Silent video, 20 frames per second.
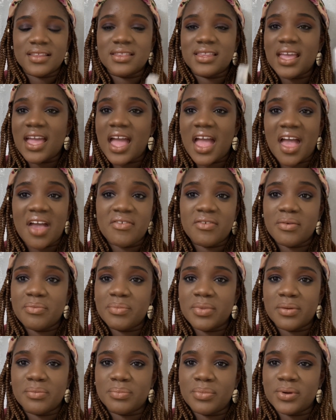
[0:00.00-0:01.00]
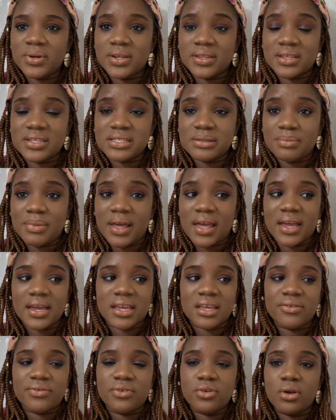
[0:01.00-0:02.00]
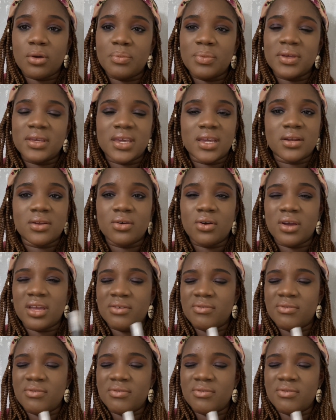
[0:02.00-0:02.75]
they haven't been putting this back. If you're a beginner,